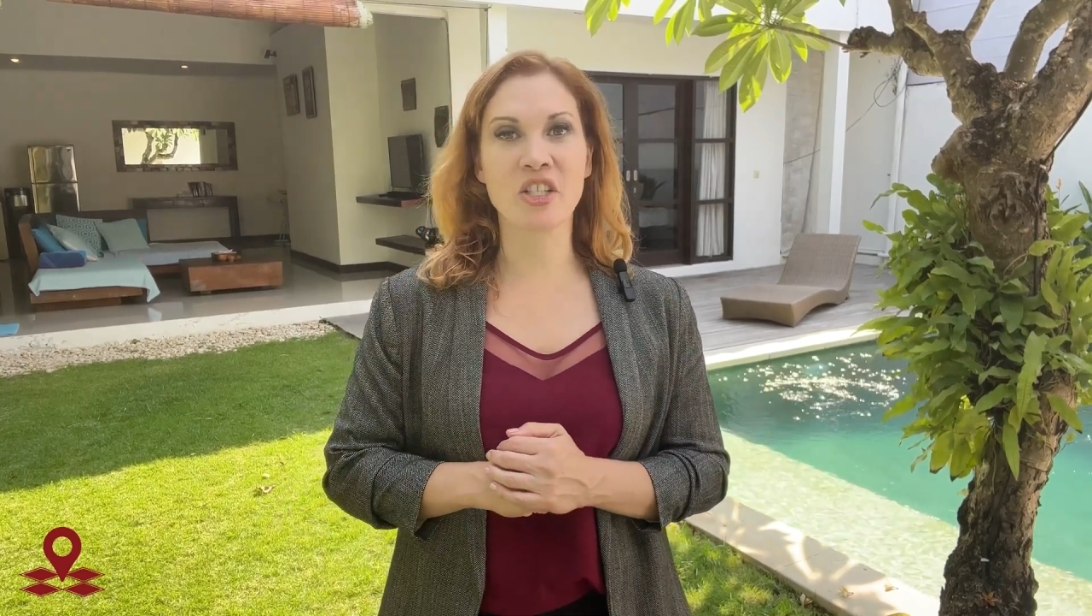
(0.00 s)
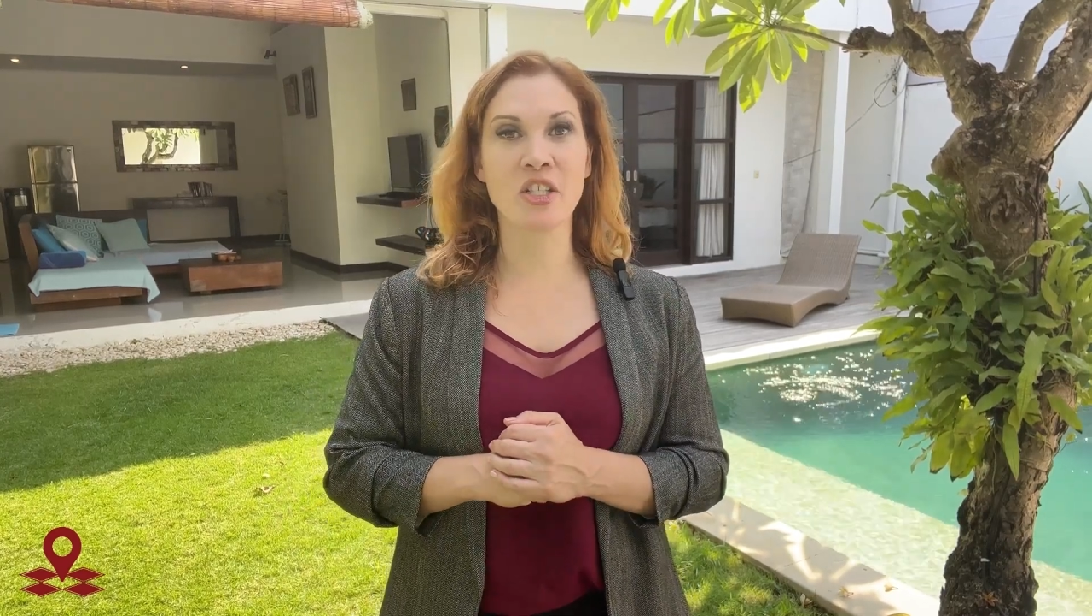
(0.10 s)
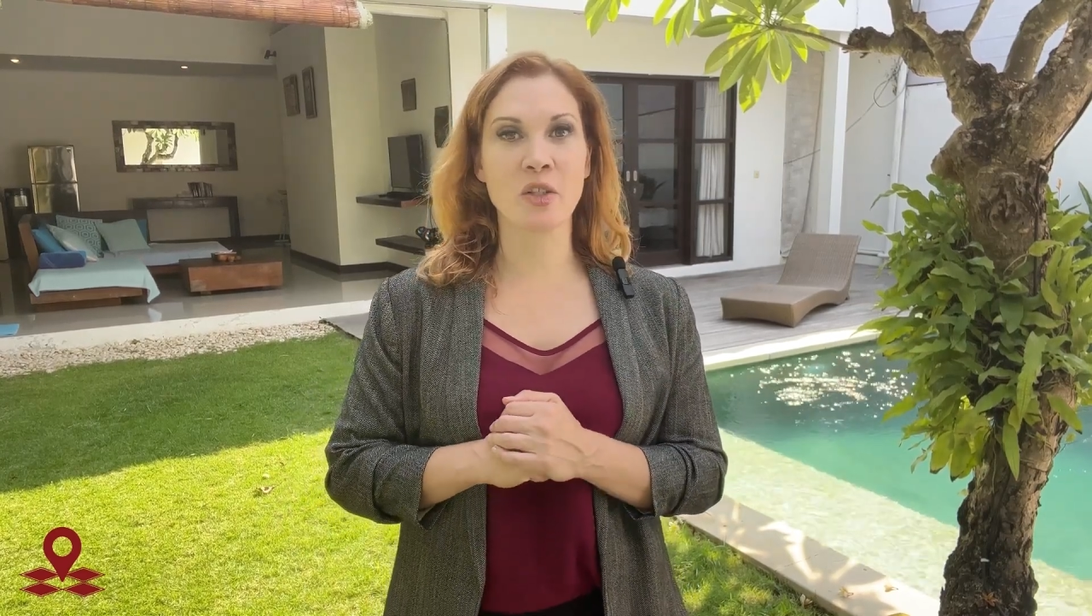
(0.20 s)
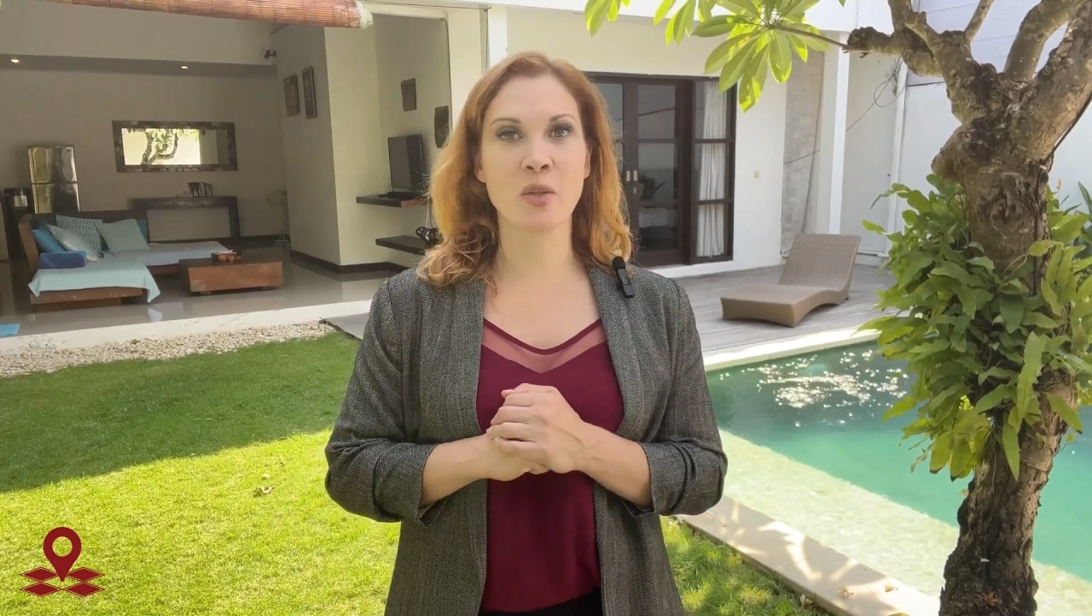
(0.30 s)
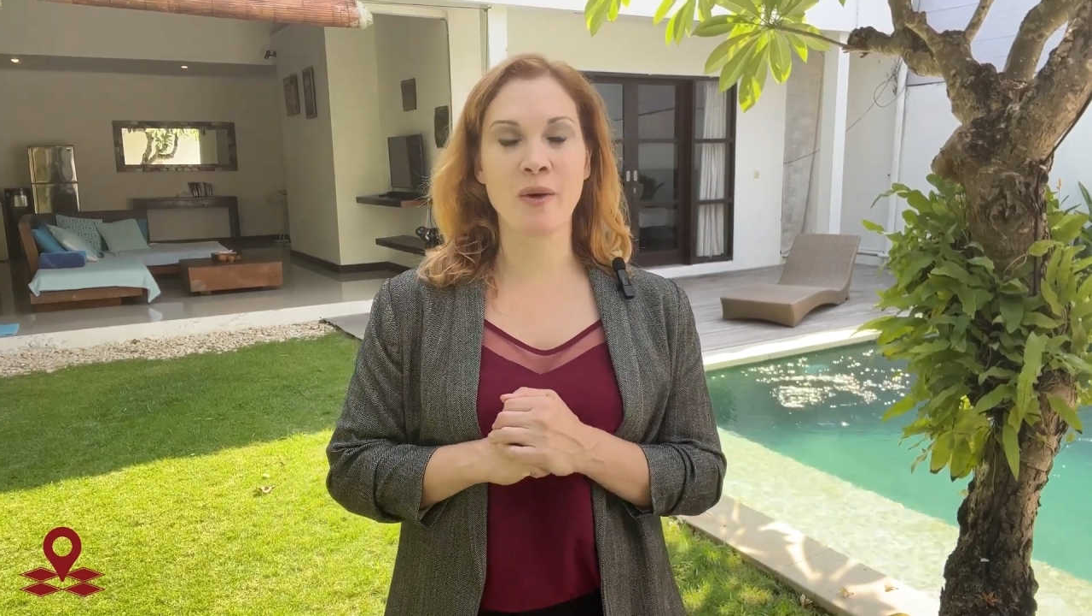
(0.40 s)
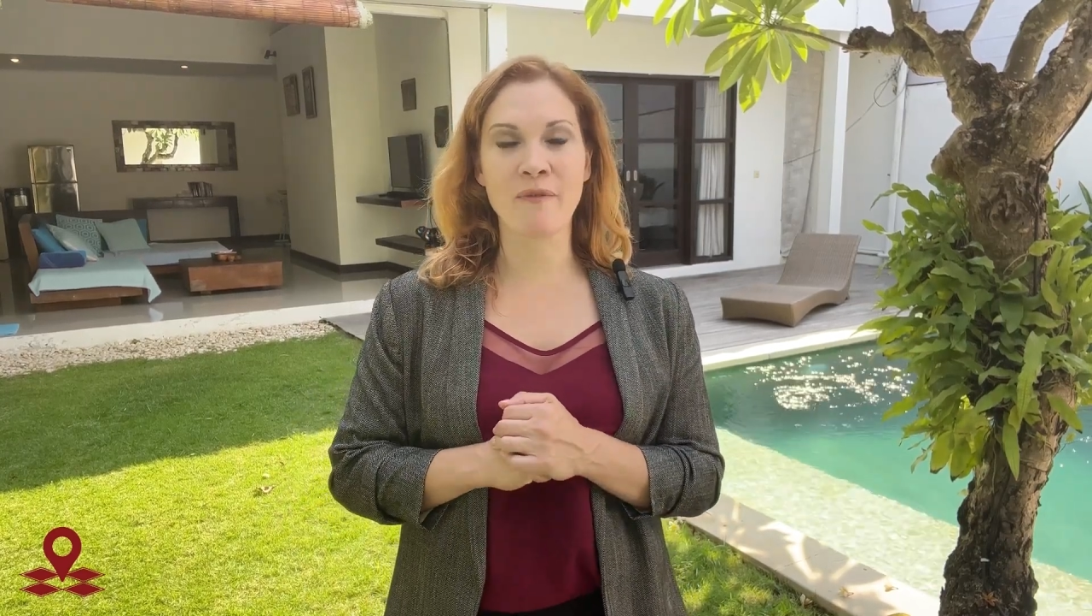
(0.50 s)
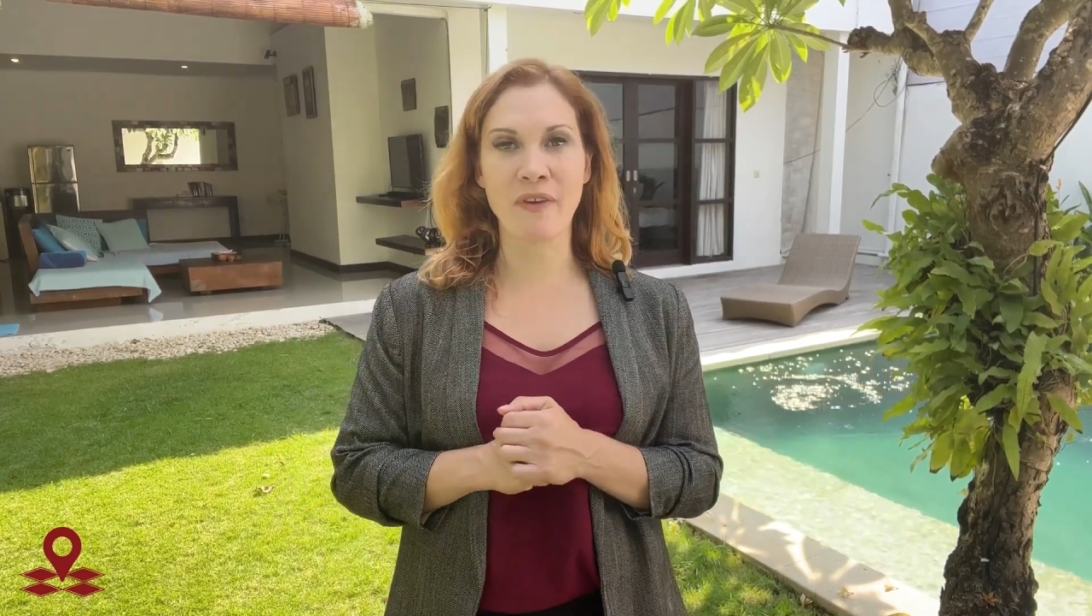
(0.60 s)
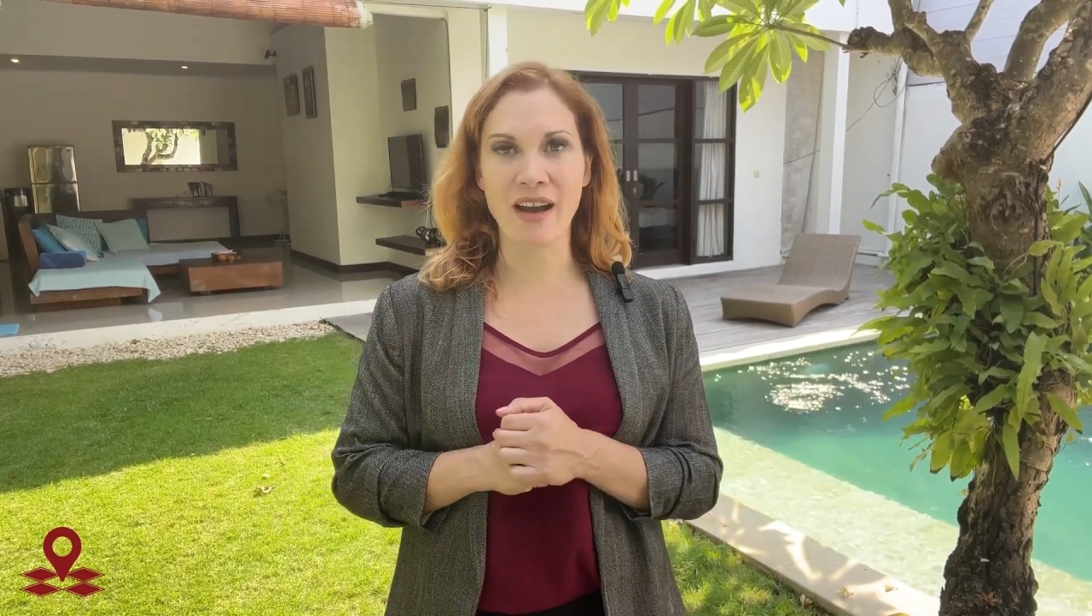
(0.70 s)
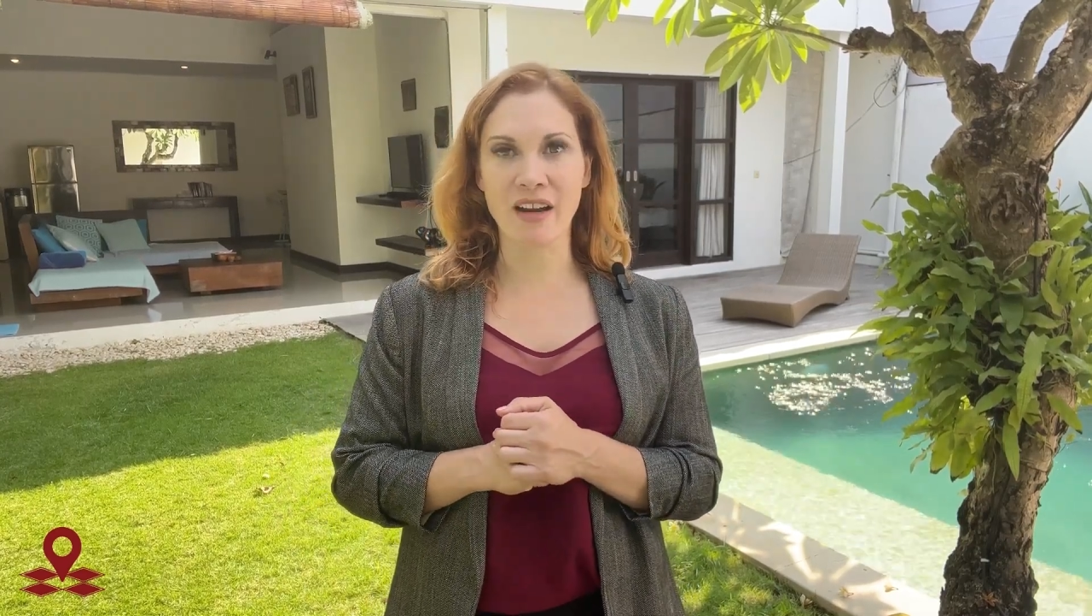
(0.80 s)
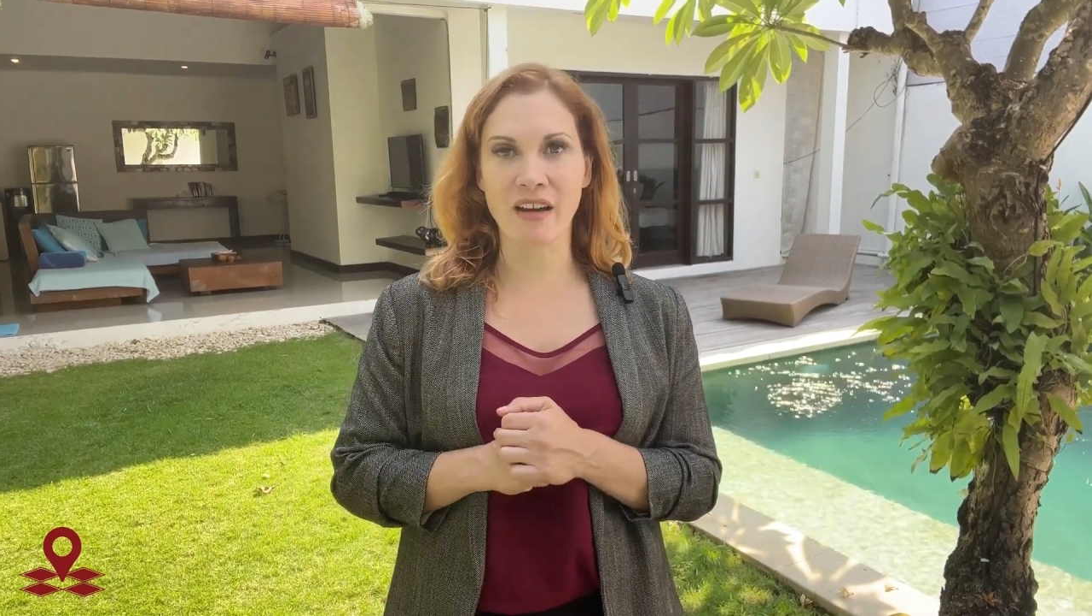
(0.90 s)
due to a
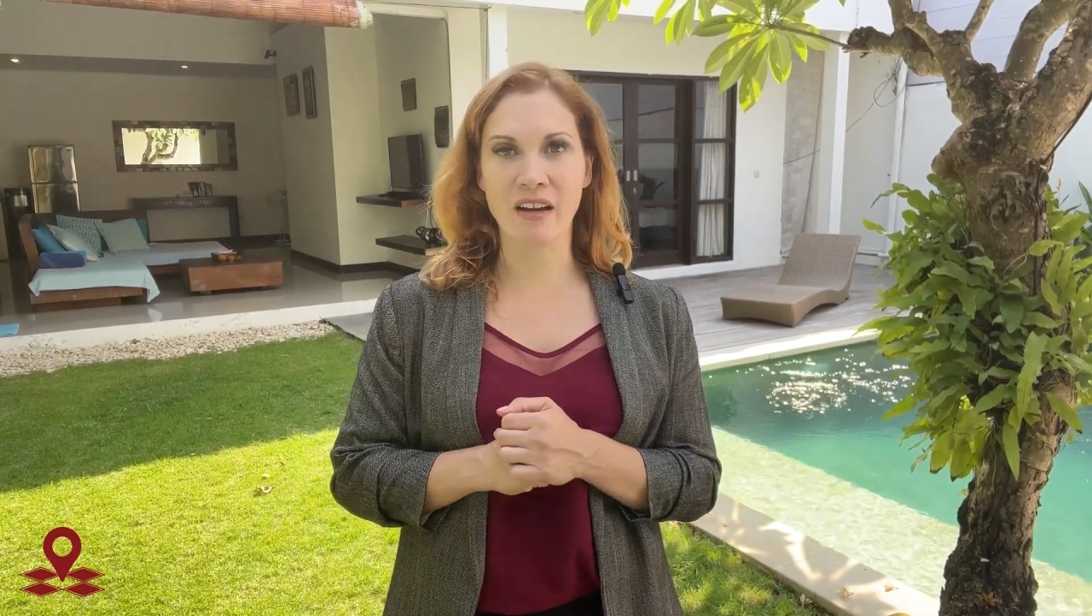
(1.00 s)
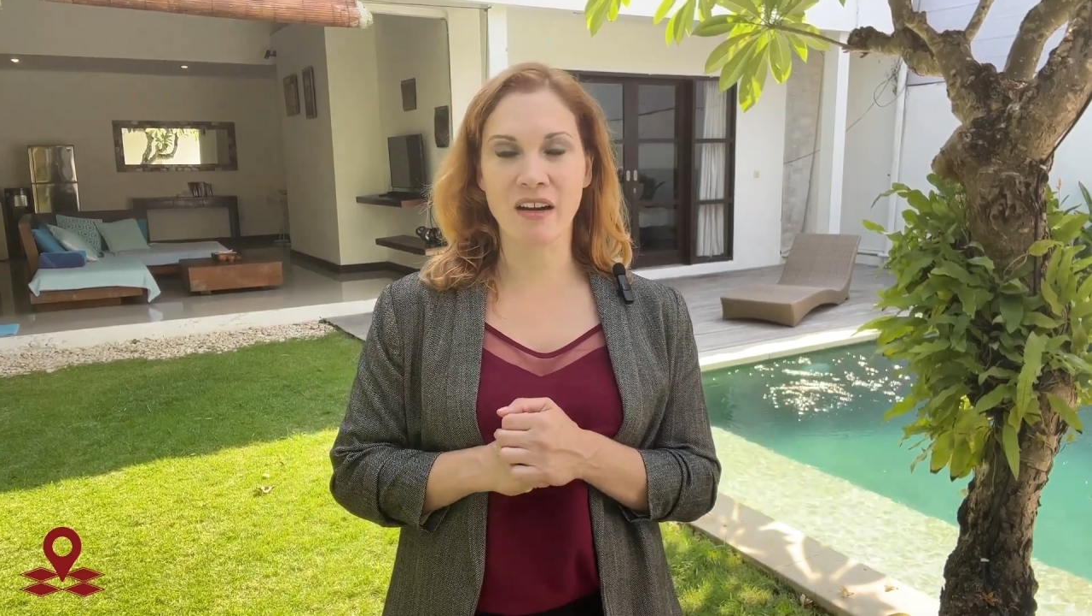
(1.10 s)
fire.